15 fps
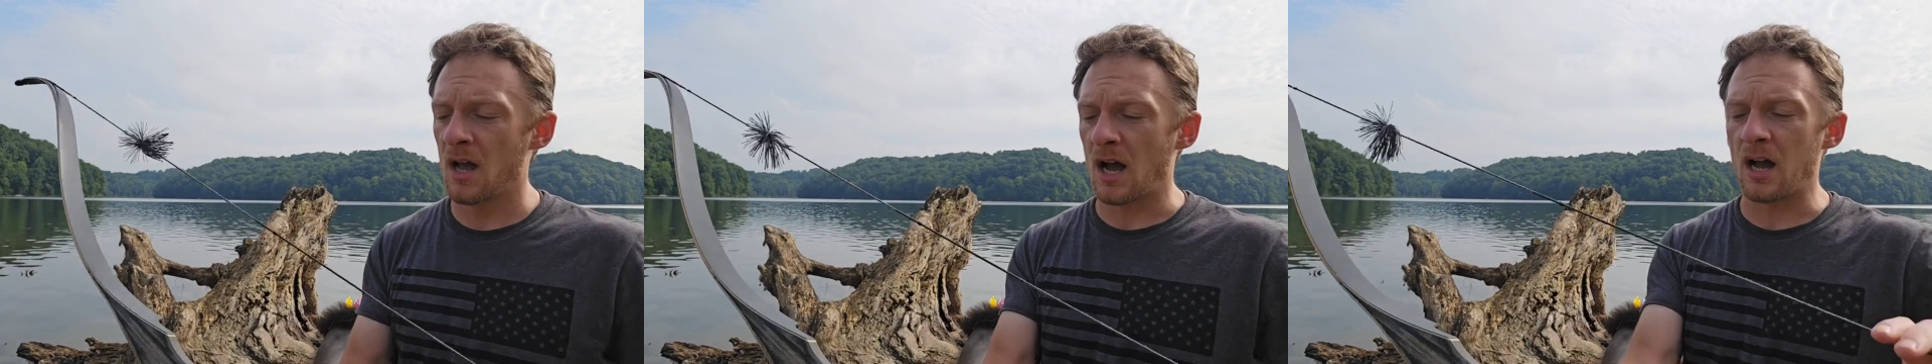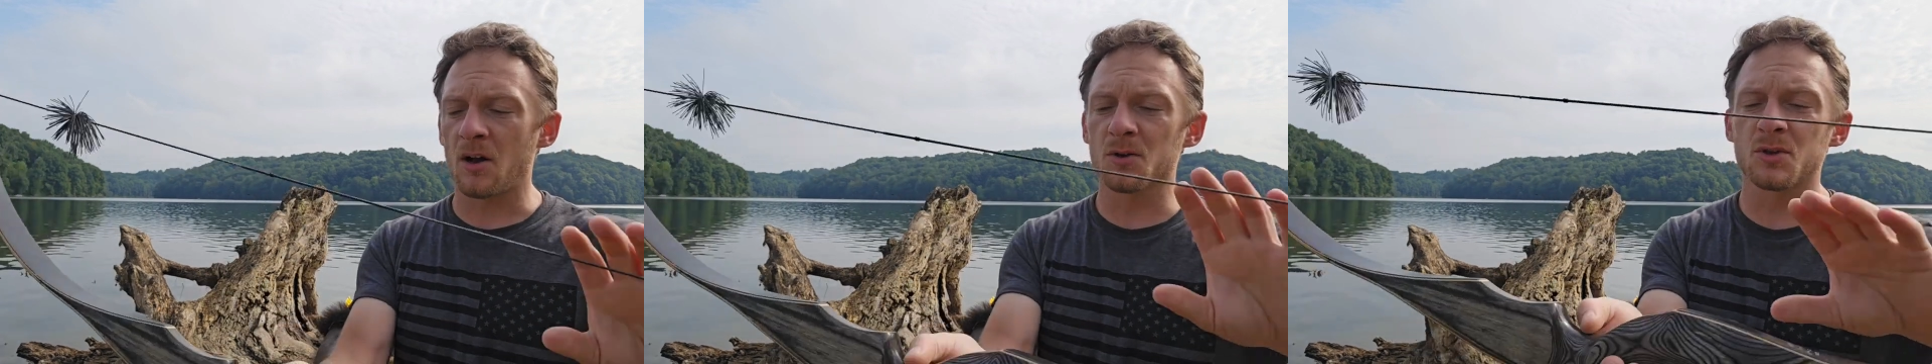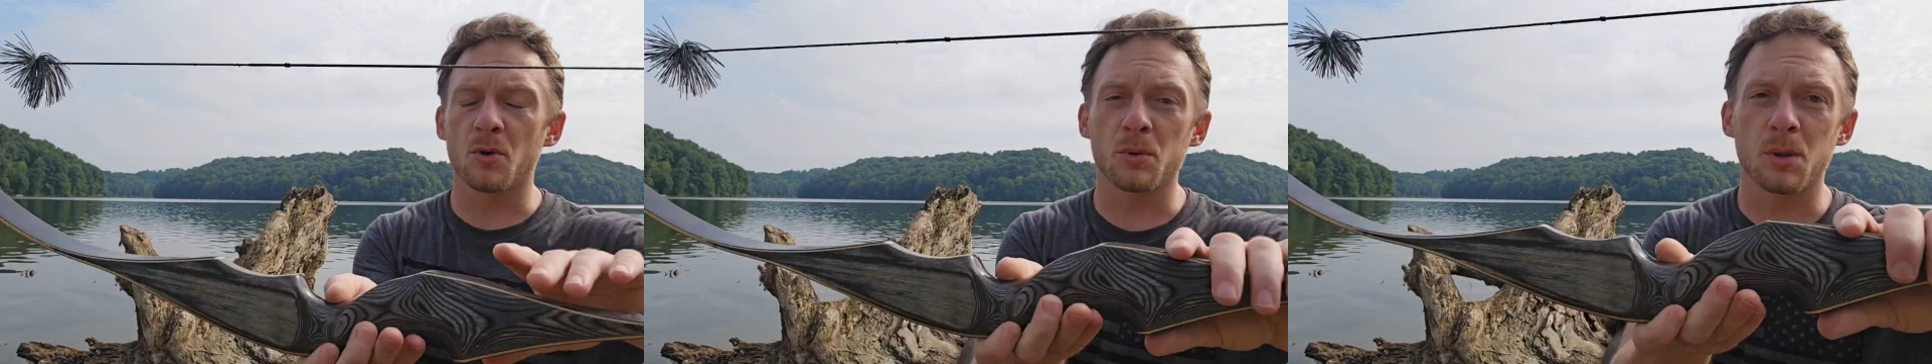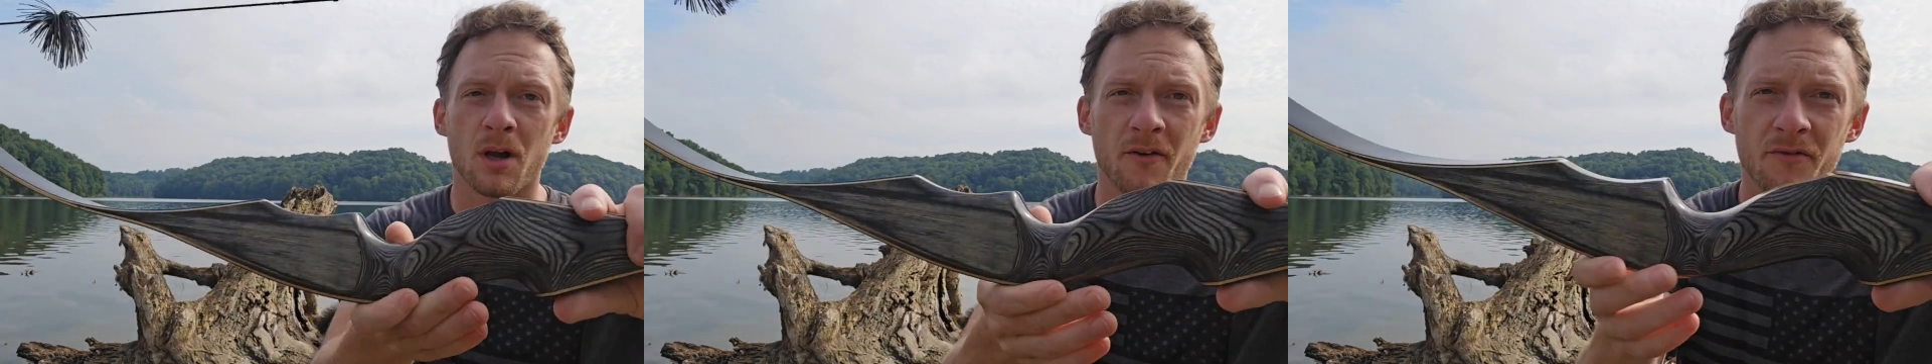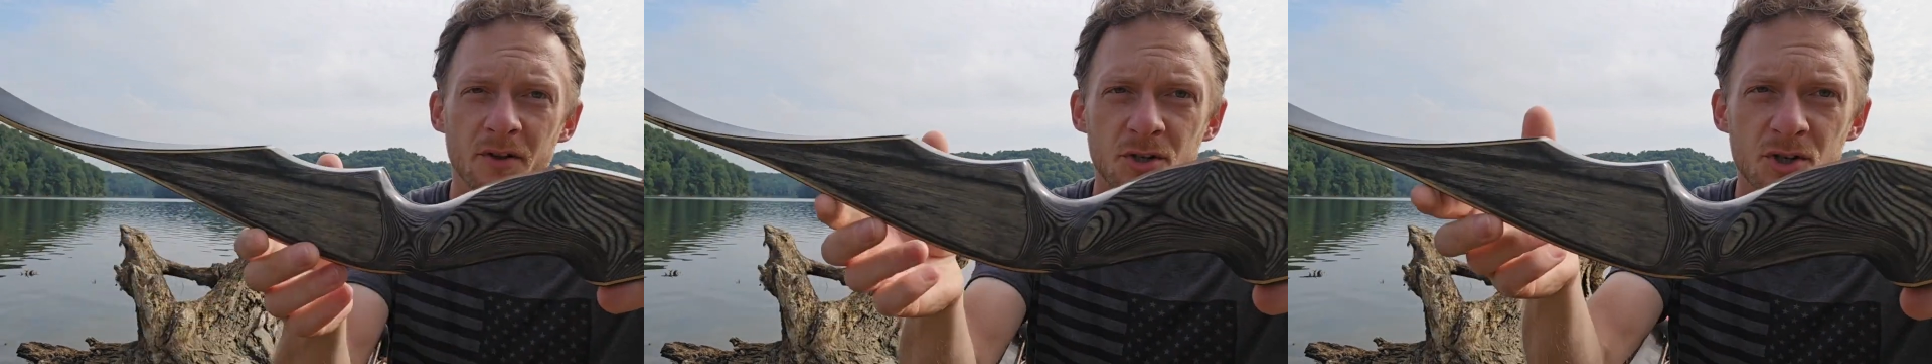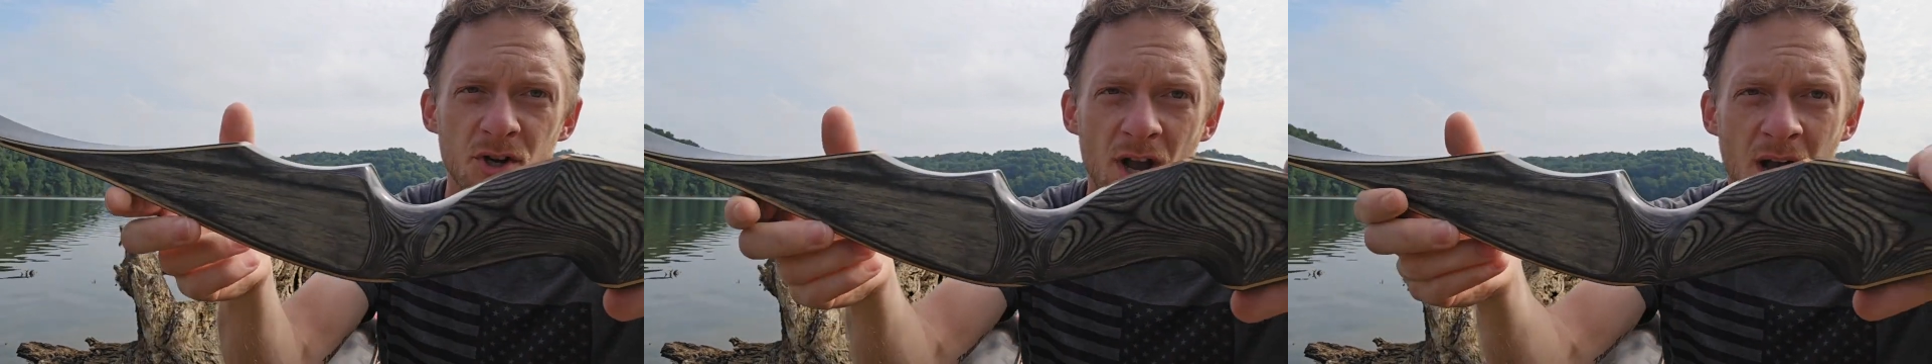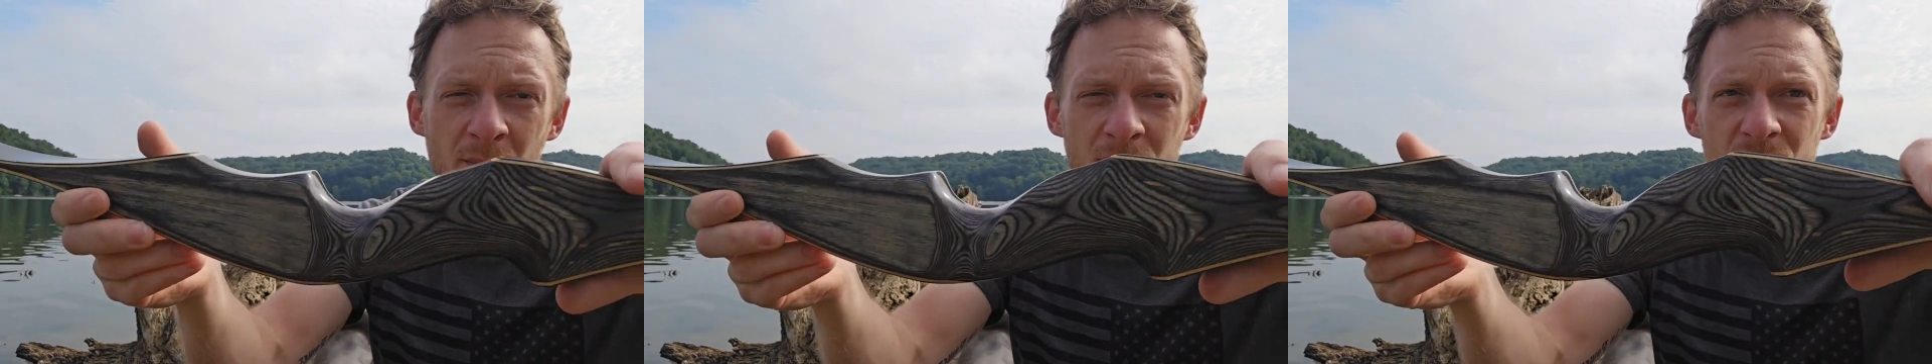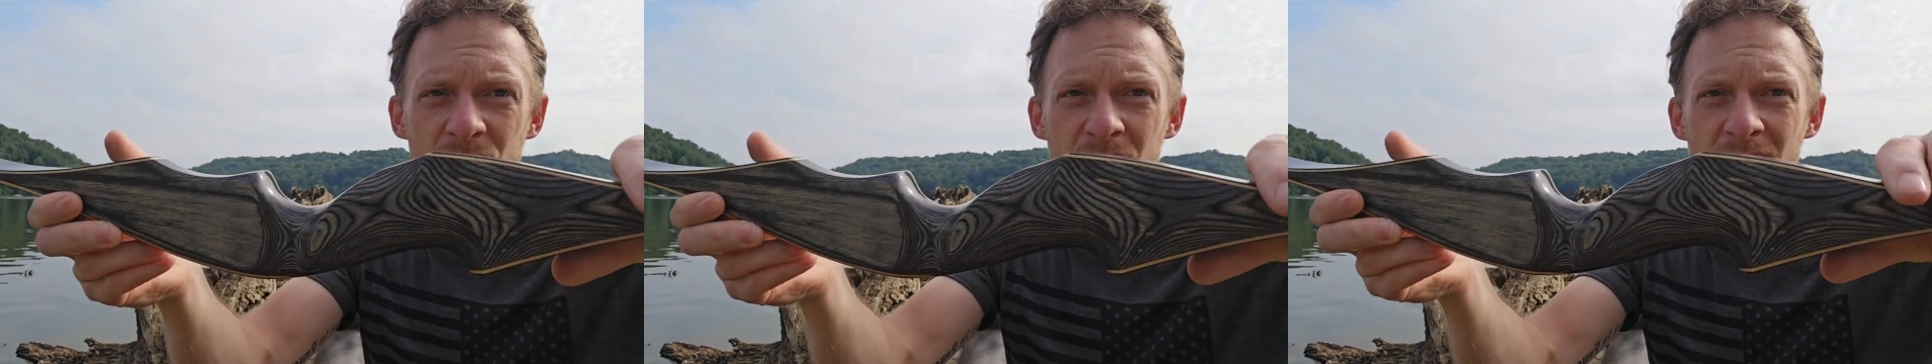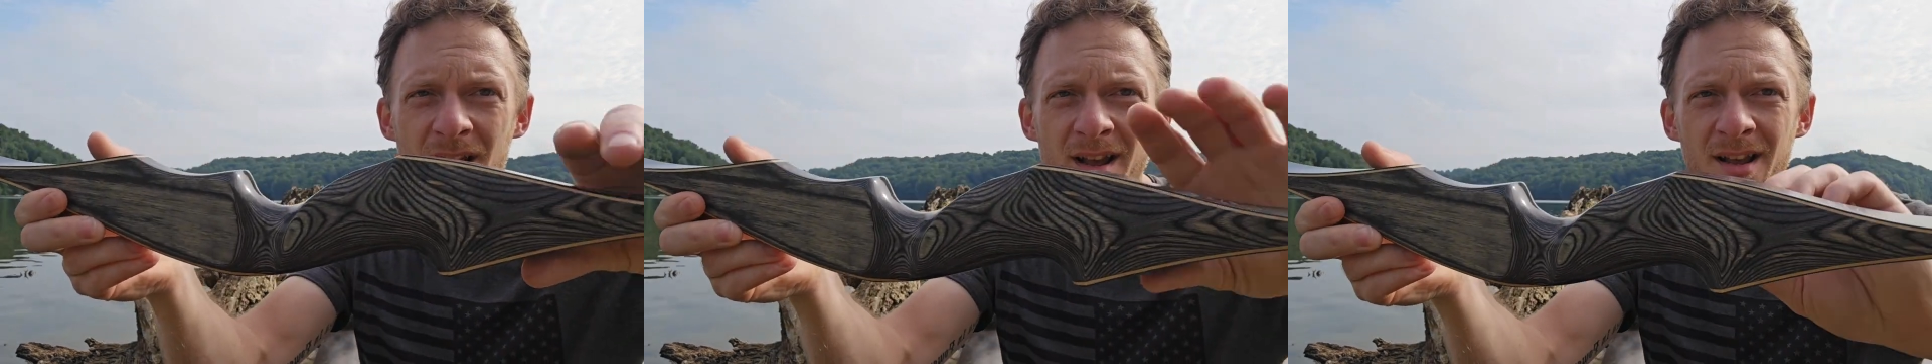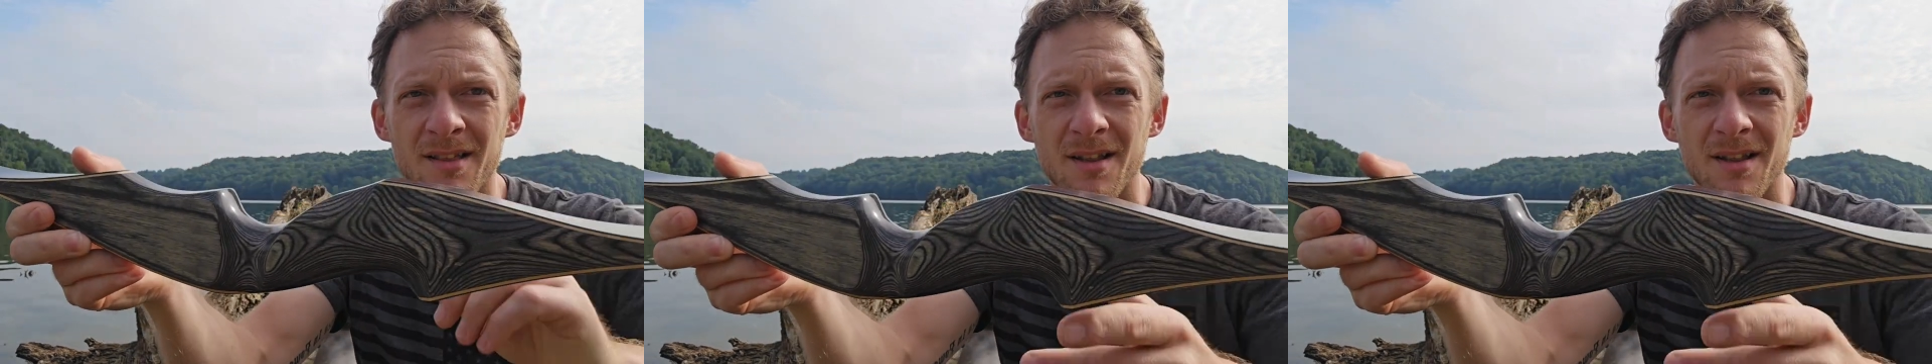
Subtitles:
I also love the geometry